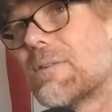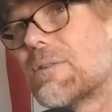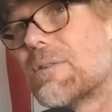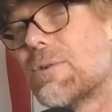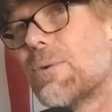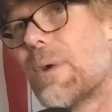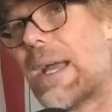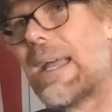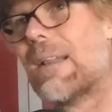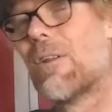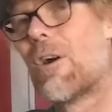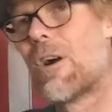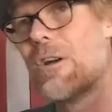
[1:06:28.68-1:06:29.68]
to a
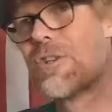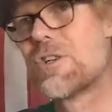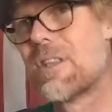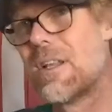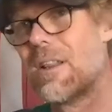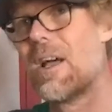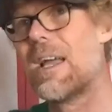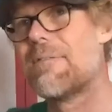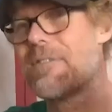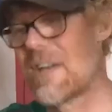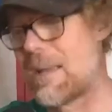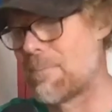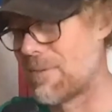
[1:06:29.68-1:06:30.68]
larger than life
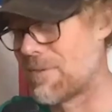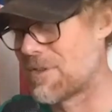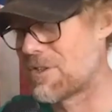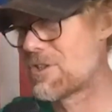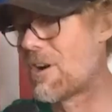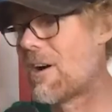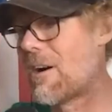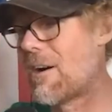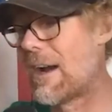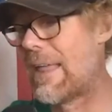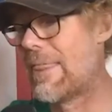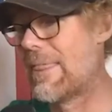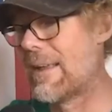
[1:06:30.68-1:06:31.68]
type of star
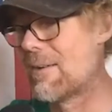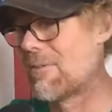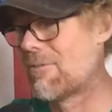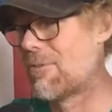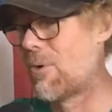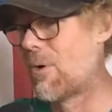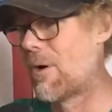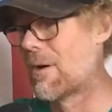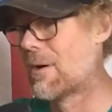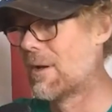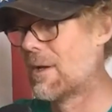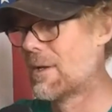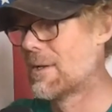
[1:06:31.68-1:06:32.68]
and therefore
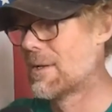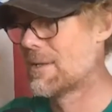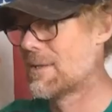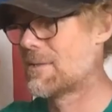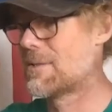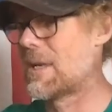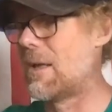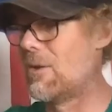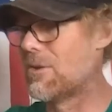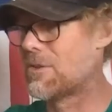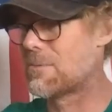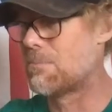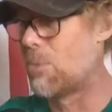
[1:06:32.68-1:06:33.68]

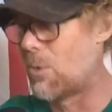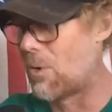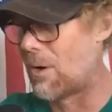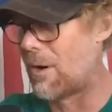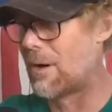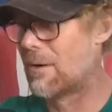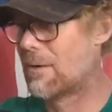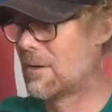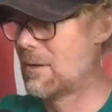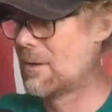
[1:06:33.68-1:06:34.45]
sells more